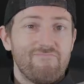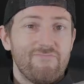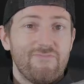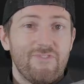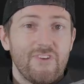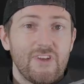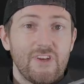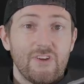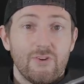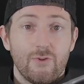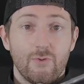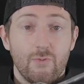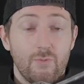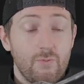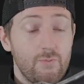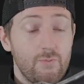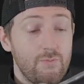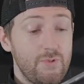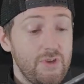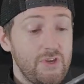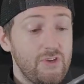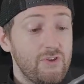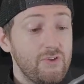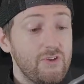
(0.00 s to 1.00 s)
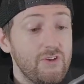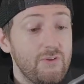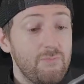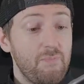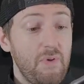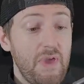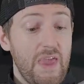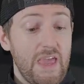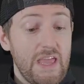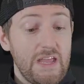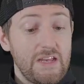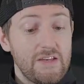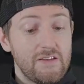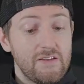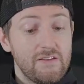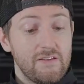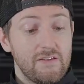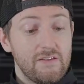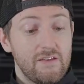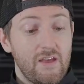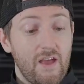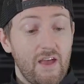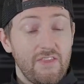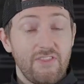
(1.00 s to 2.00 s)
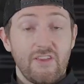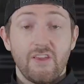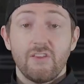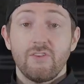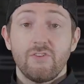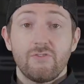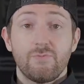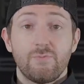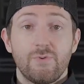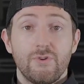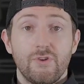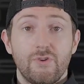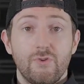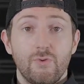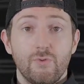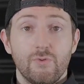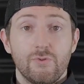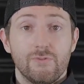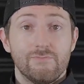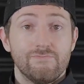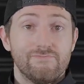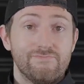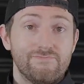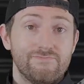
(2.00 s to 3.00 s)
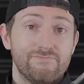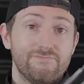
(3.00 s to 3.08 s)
figured it would be good to paint. I think it looks pretty cool.